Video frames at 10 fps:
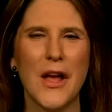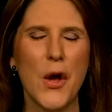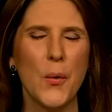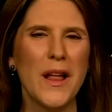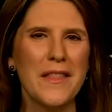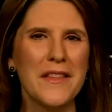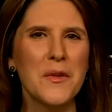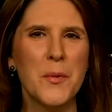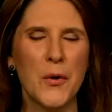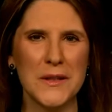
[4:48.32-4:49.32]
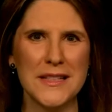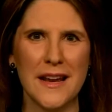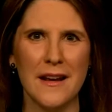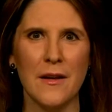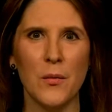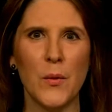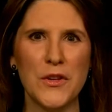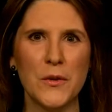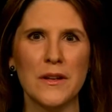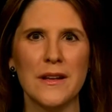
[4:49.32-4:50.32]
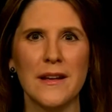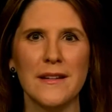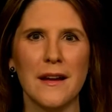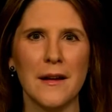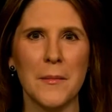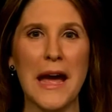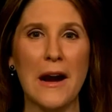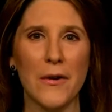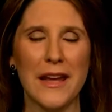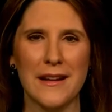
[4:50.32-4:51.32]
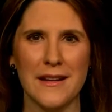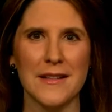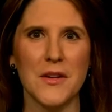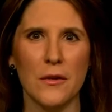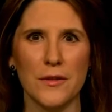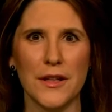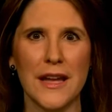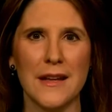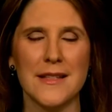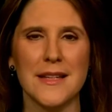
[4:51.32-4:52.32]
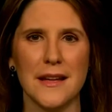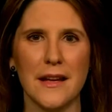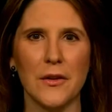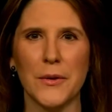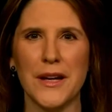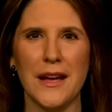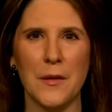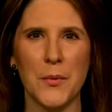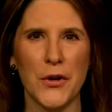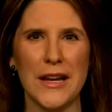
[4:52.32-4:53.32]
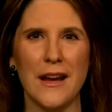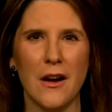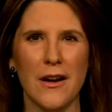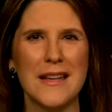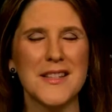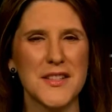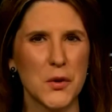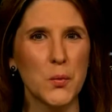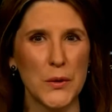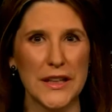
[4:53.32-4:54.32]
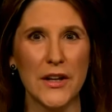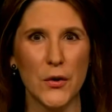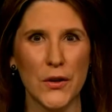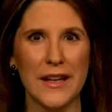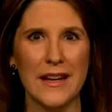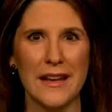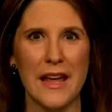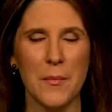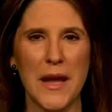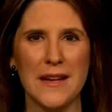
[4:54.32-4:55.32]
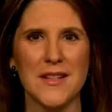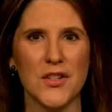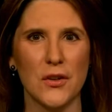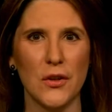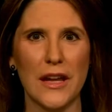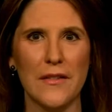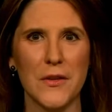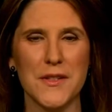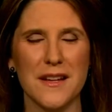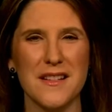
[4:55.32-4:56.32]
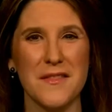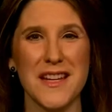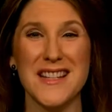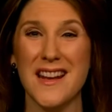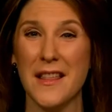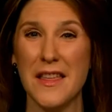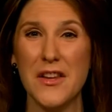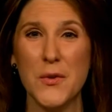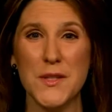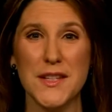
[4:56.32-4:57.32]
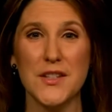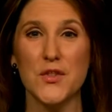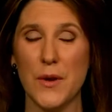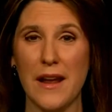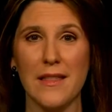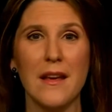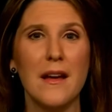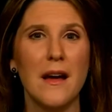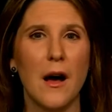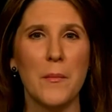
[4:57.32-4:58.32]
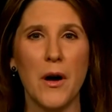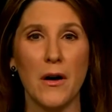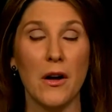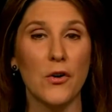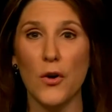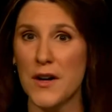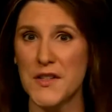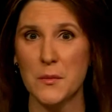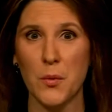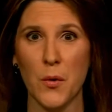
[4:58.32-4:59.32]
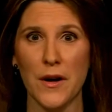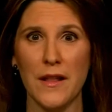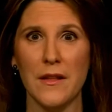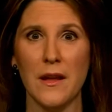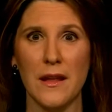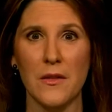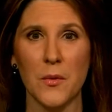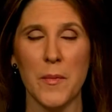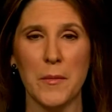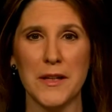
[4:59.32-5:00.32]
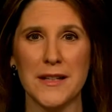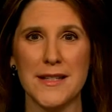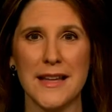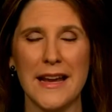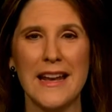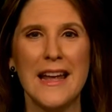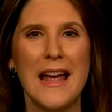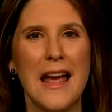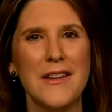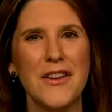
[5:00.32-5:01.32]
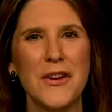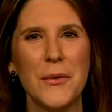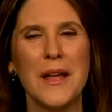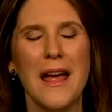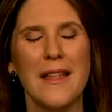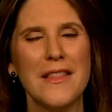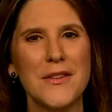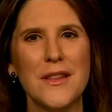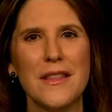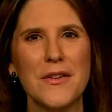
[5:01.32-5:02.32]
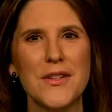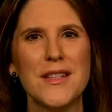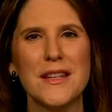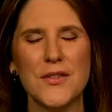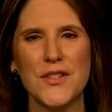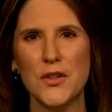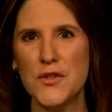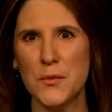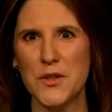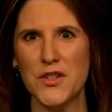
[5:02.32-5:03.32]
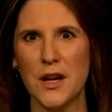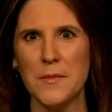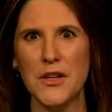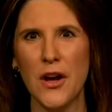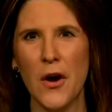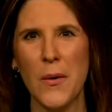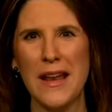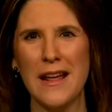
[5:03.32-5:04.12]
Well, I think the polling data, when you look at um, our candidates over against Hillary and Bernie, are it's still really early in a campaign to start looking at those kinds of things. And I think you see strength among across the board in the in the Republican slate. And you know, there, there's there's still so much time to go. And I